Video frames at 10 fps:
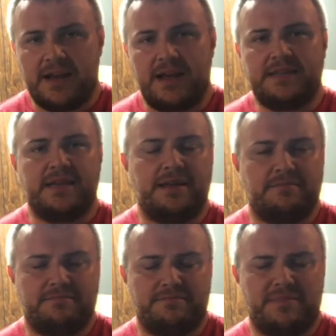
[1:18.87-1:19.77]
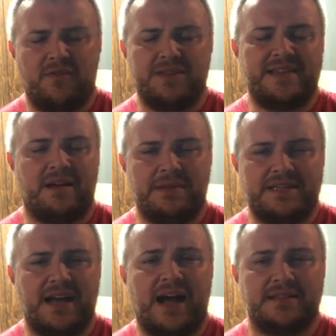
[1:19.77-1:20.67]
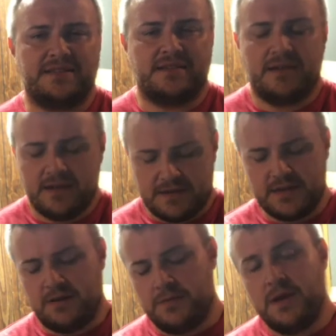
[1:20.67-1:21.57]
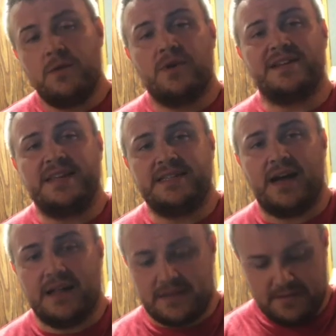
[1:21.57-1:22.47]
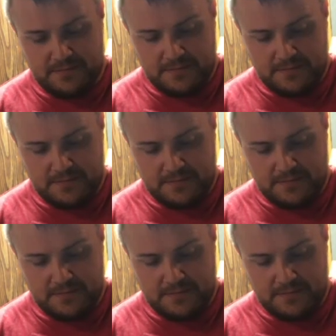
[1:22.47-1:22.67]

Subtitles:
I say, everyone's telling me Saaz, so we're going to say Saaz.